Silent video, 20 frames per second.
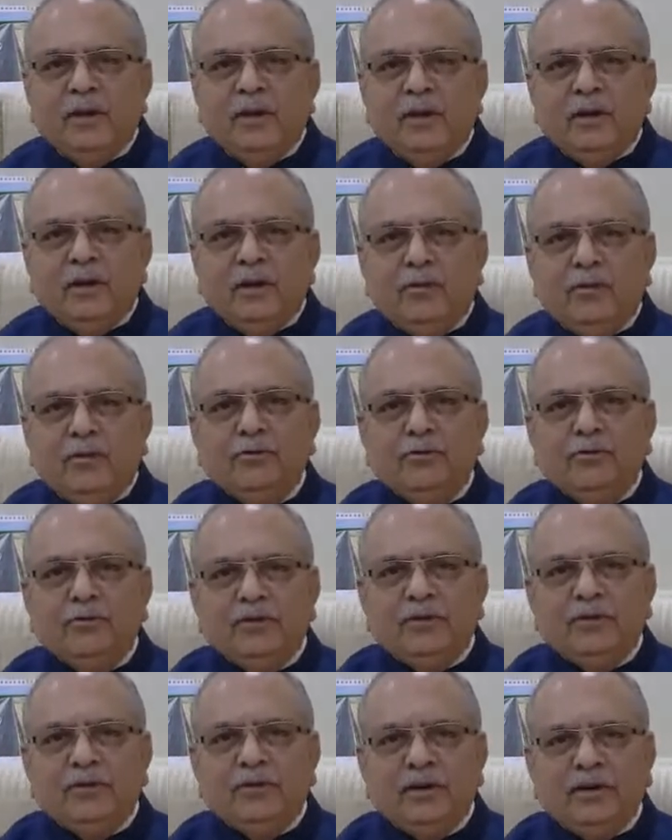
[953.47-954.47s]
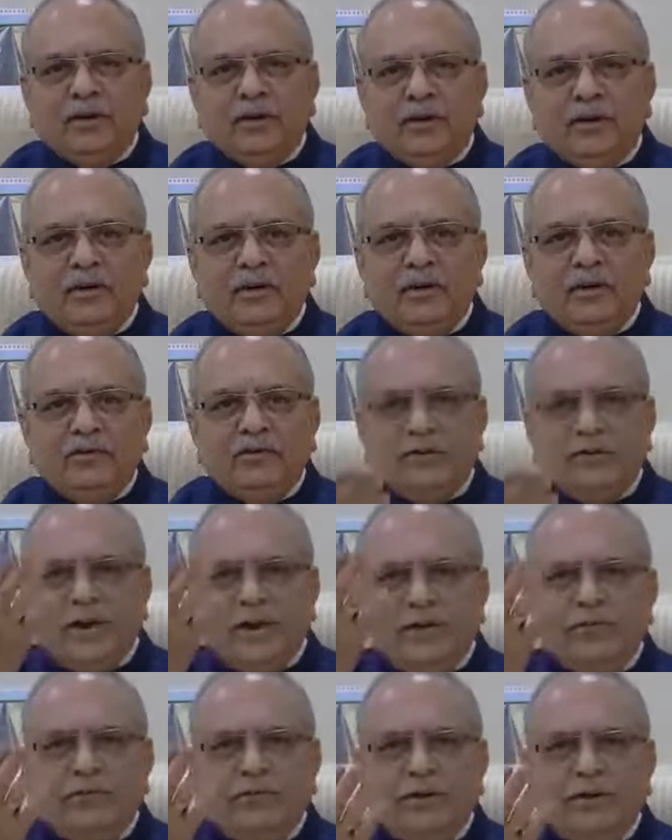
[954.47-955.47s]
Now, to facilitate this,
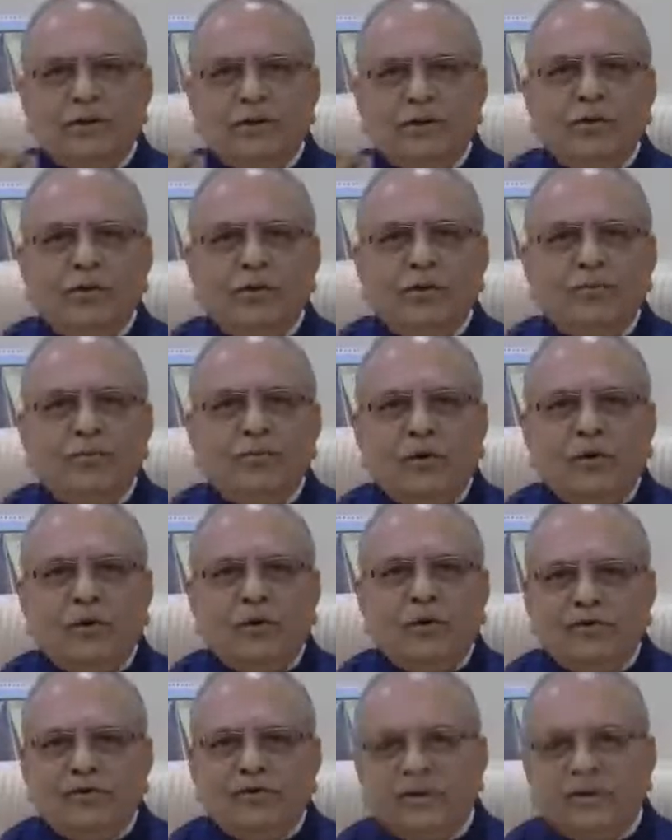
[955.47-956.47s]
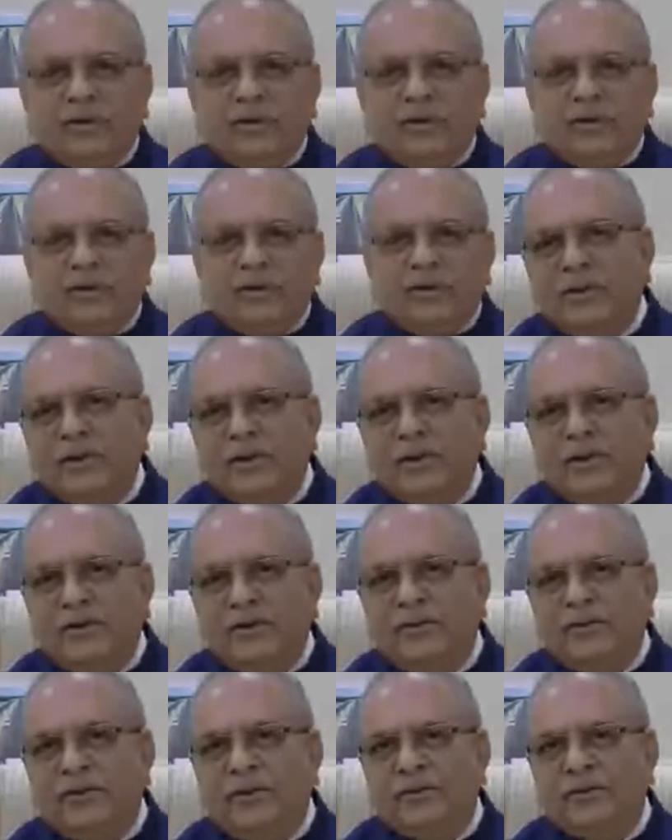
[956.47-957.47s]
every known policy in
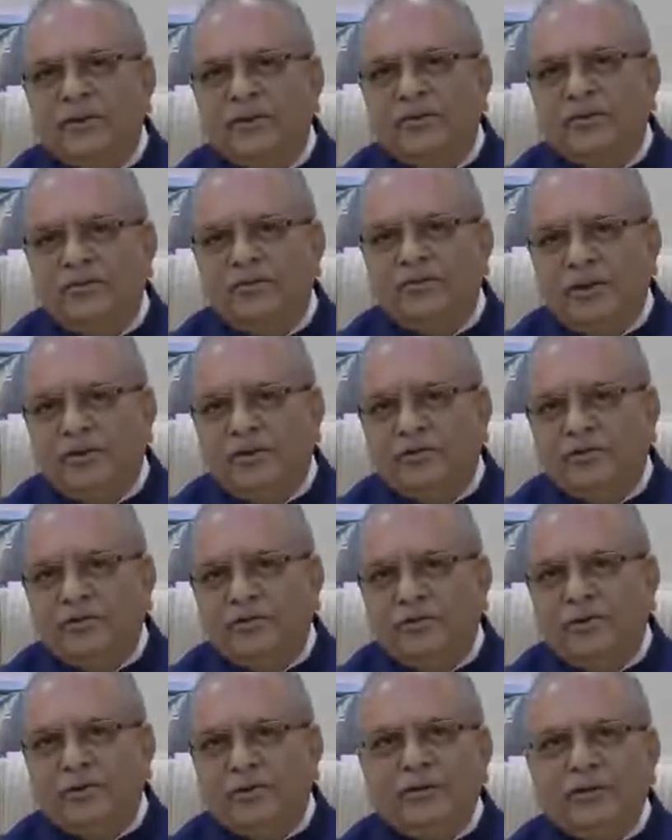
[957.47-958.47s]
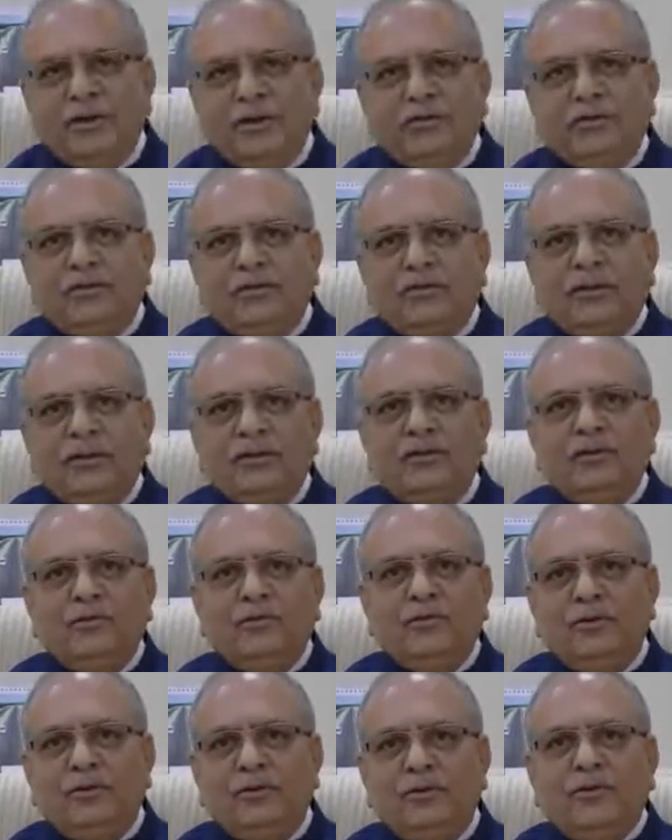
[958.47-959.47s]
defense has changed. So
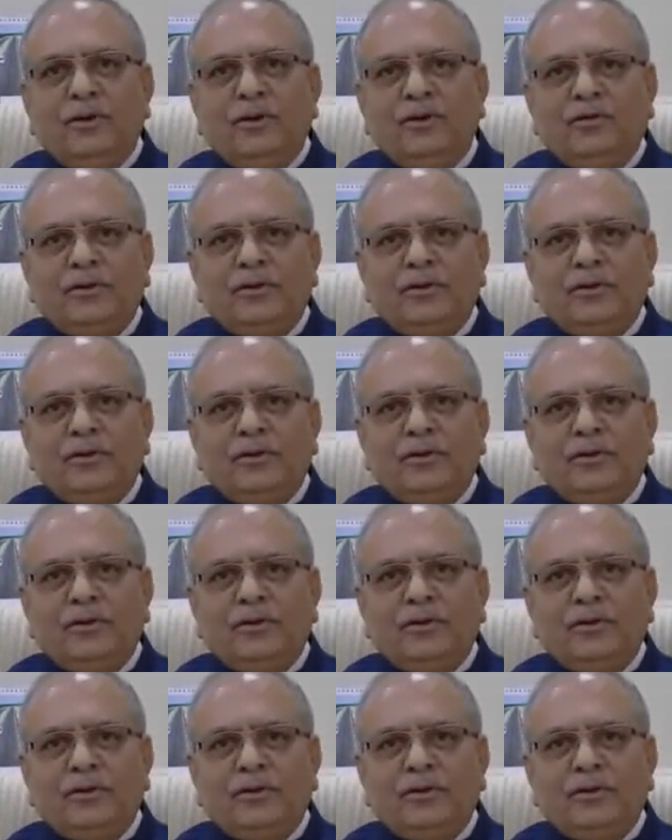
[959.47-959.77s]
the focus